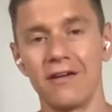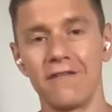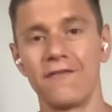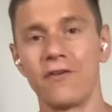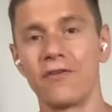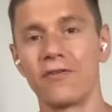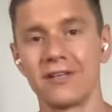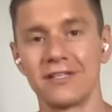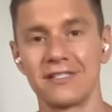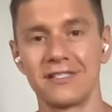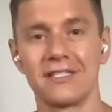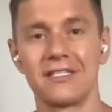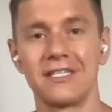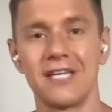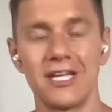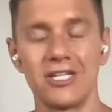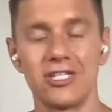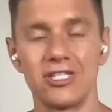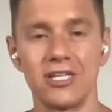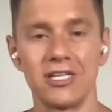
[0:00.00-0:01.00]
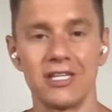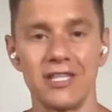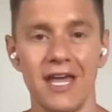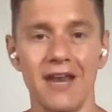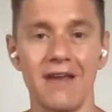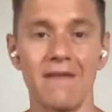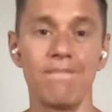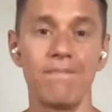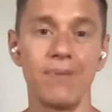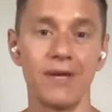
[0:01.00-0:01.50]
of focused attention,
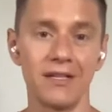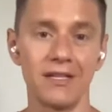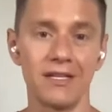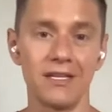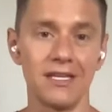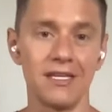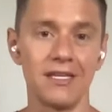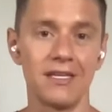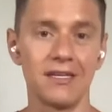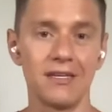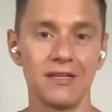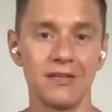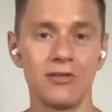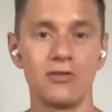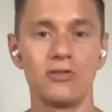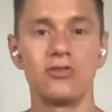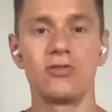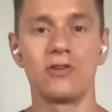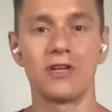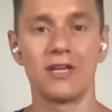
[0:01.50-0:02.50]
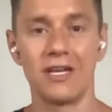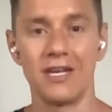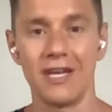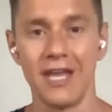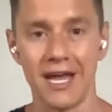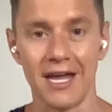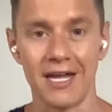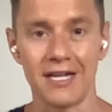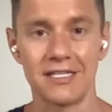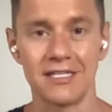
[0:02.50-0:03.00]
that ability to
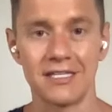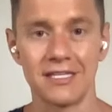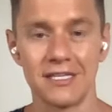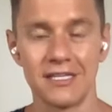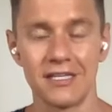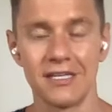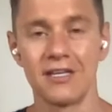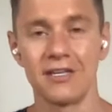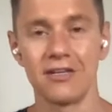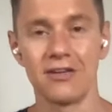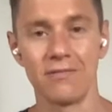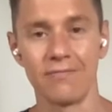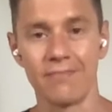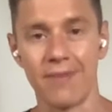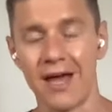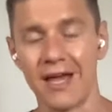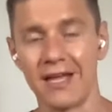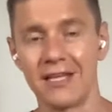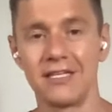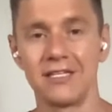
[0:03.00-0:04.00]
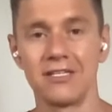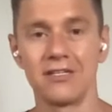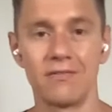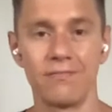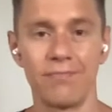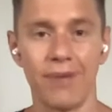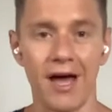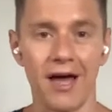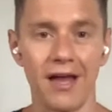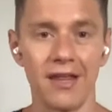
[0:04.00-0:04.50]
connect your mind and your
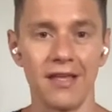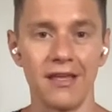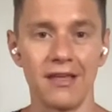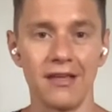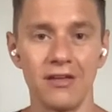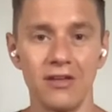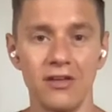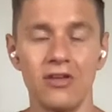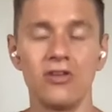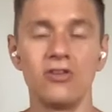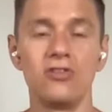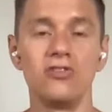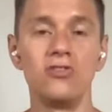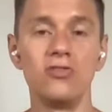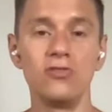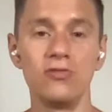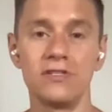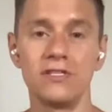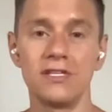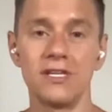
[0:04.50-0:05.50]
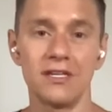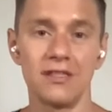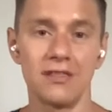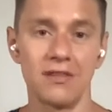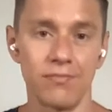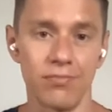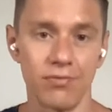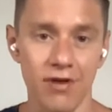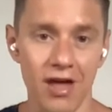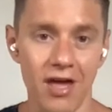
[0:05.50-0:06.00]
body using
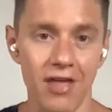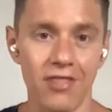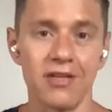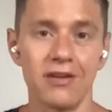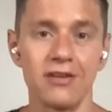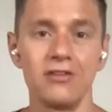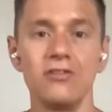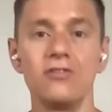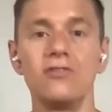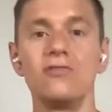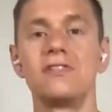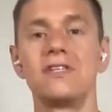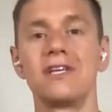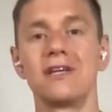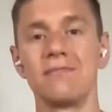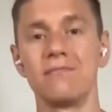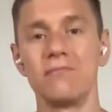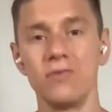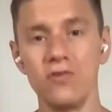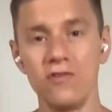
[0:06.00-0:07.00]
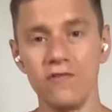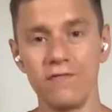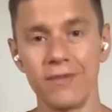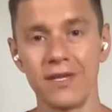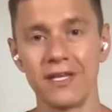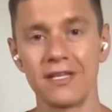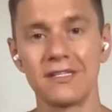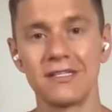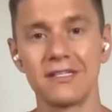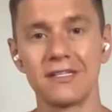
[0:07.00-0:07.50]
the breath and using
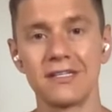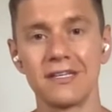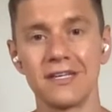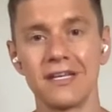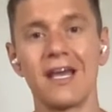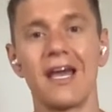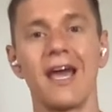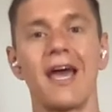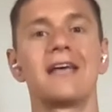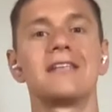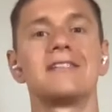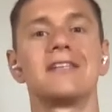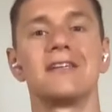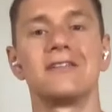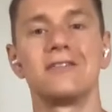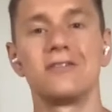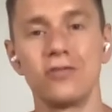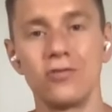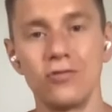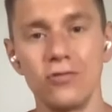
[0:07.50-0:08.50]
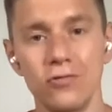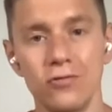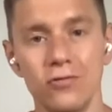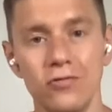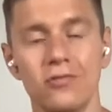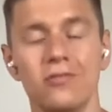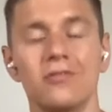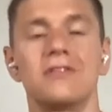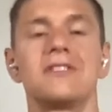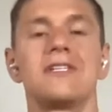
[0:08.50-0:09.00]
movement as a
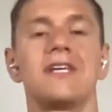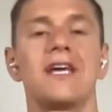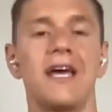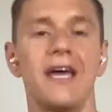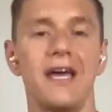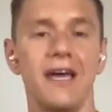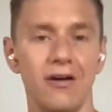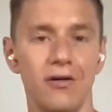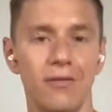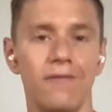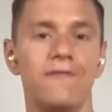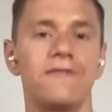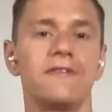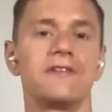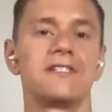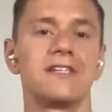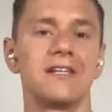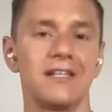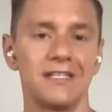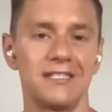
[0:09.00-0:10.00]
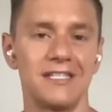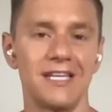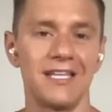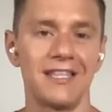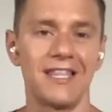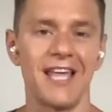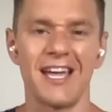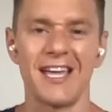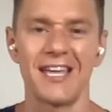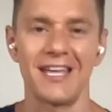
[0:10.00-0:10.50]
tool to help
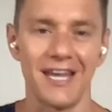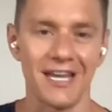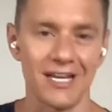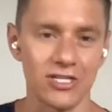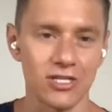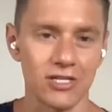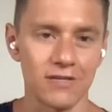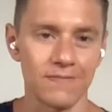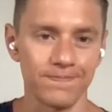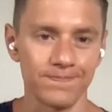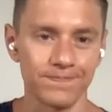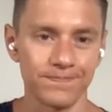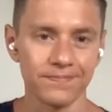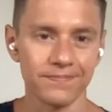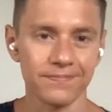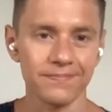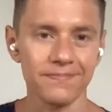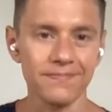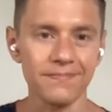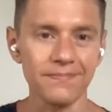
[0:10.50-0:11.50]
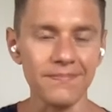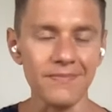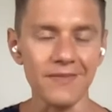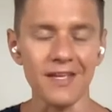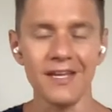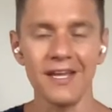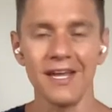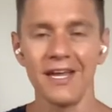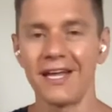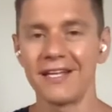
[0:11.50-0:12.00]
facilitate that connection.
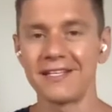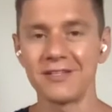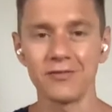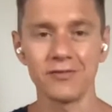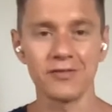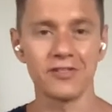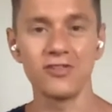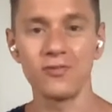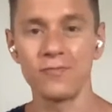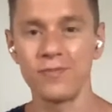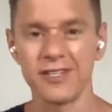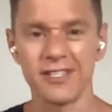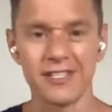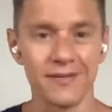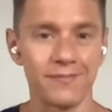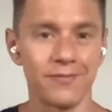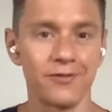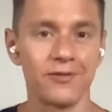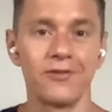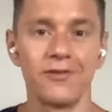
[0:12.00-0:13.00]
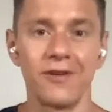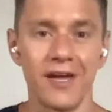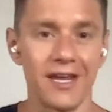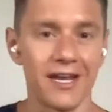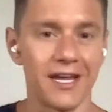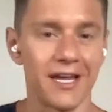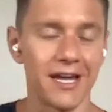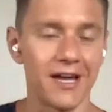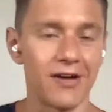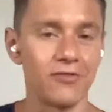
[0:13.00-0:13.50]
And so it's super simple
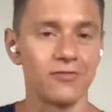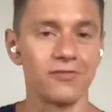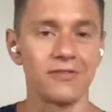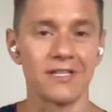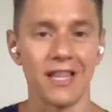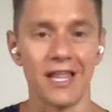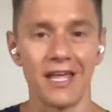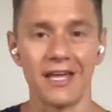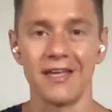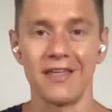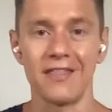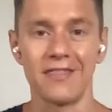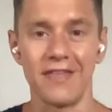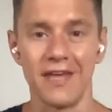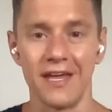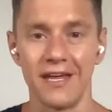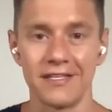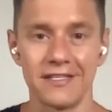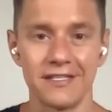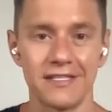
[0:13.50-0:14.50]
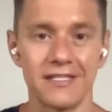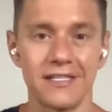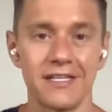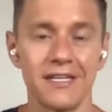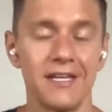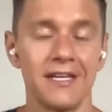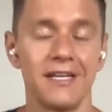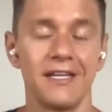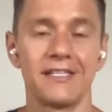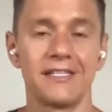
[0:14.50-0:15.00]
and it goes like this.
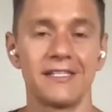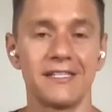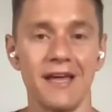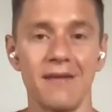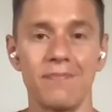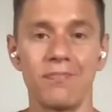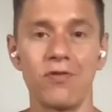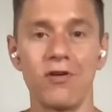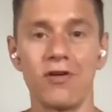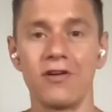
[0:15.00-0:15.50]
Step